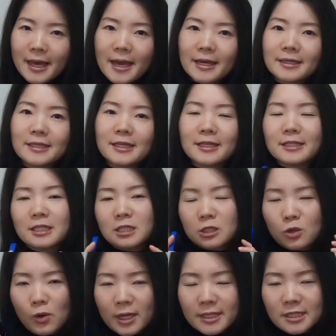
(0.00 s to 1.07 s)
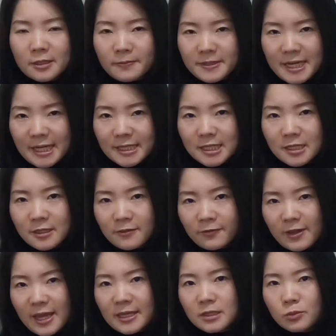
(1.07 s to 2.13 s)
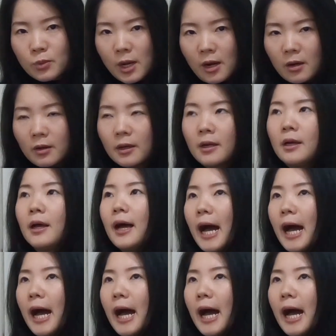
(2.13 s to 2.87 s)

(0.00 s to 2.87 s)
and it is quite subjective as well.